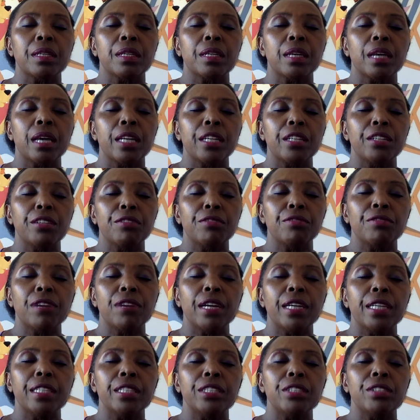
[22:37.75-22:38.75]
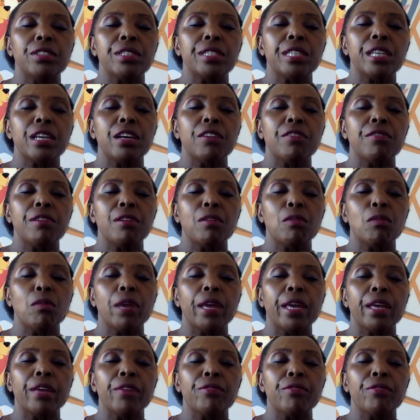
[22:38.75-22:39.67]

and you find yourself away